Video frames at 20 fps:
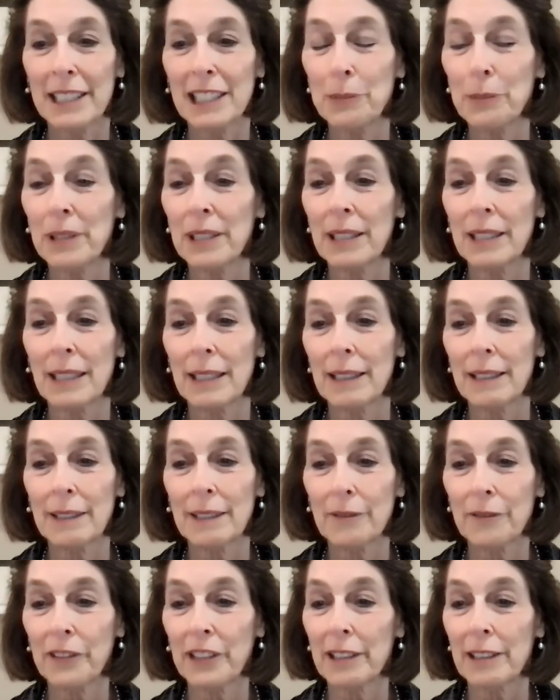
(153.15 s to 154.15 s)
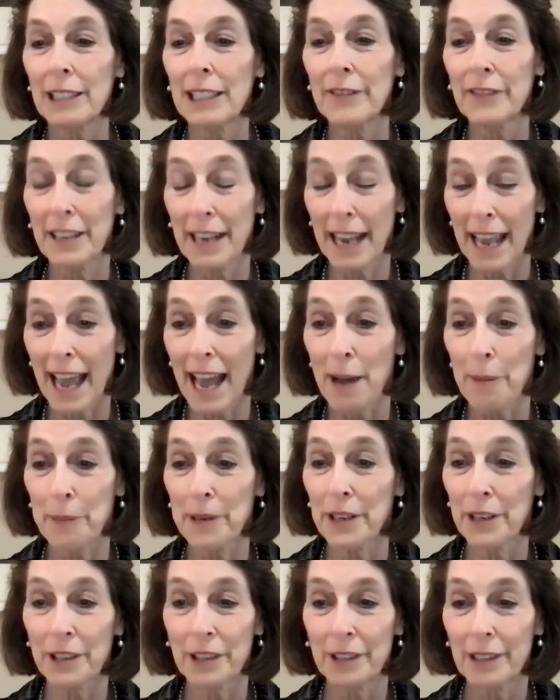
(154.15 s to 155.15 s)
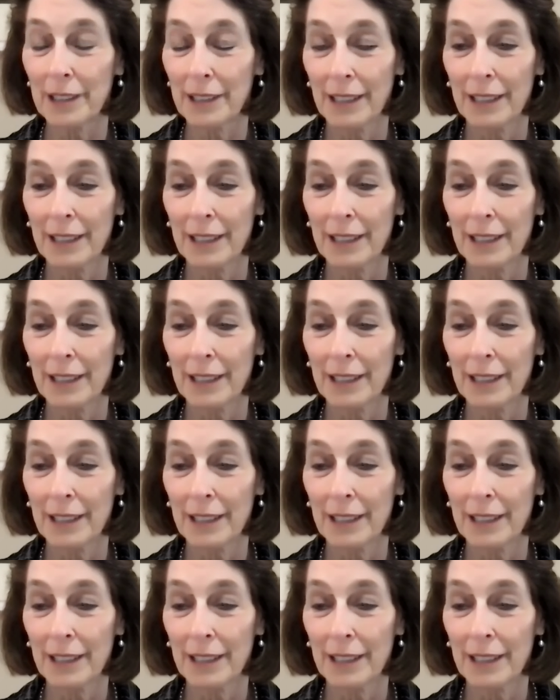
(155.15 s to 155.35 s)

me feel even happier